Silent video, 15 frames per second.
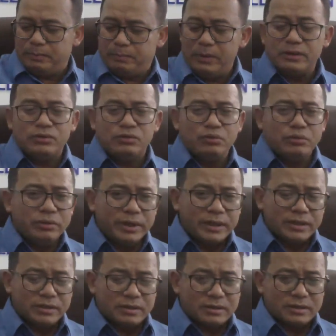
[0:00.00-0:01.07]
please do
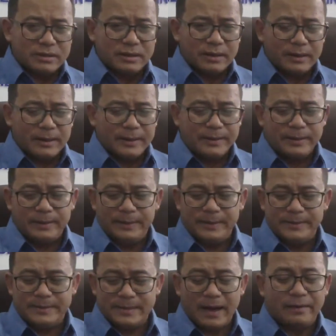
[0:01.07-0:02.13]
reach
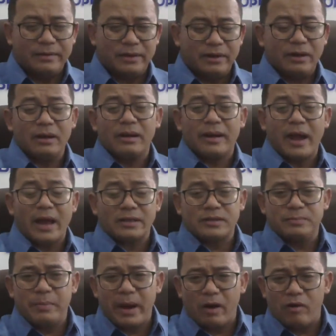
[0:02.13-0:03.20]
inside the crinkle
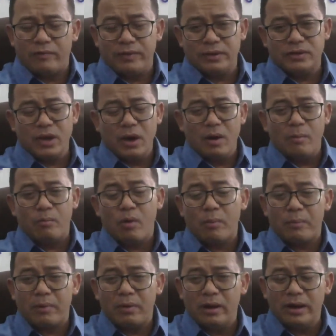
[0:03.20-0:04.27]
cast back office,
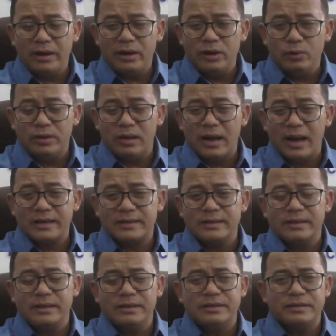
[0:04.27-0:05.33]
properly
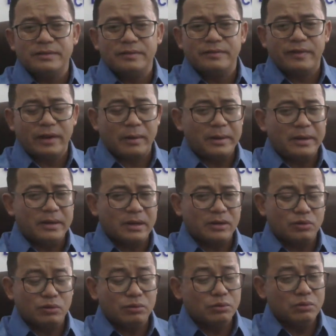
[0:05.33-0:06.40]
utilize this fundamental
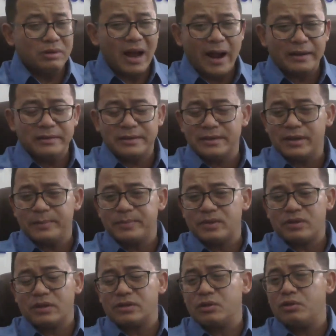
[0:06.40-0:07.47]
two-line script
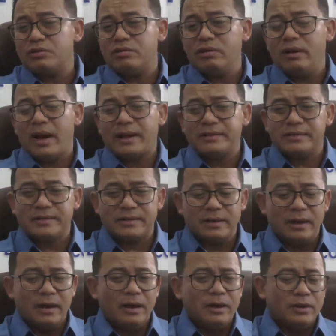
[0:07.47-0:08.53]
structure or three
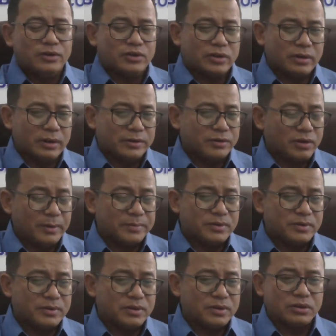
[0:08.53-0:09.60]
lines script
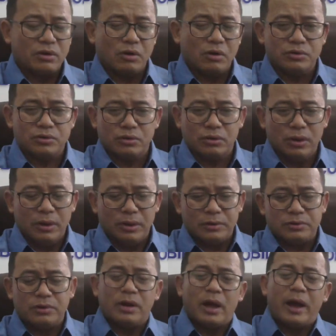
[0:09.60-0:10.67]
structure also.
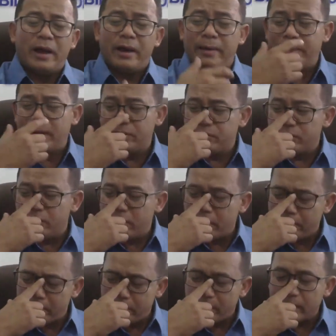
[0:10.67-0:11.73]
So and you'll
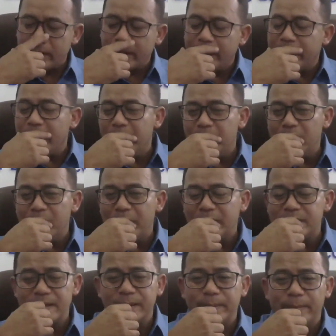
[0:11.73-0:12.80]
be
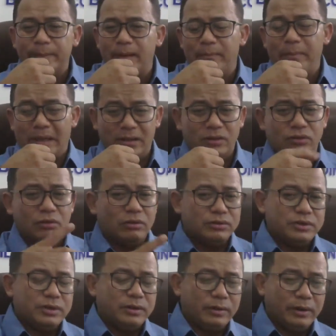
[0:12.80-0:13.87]
implementing the
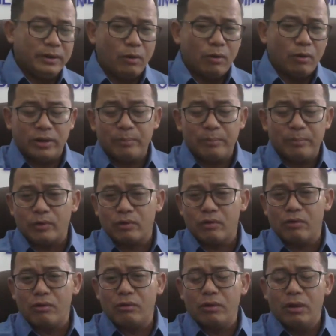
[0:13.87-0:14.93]
methodology or the
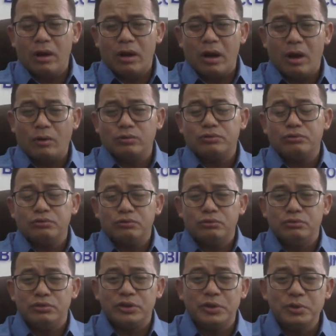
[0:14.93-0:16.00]
protocol, how
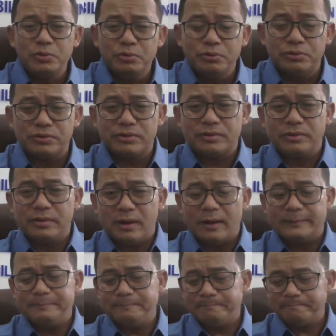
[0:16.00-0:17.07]
to use
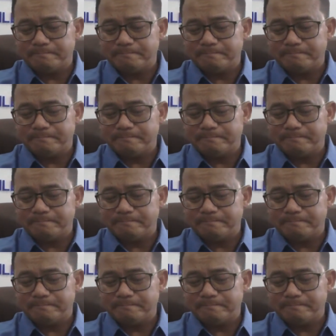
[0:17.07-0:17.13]
the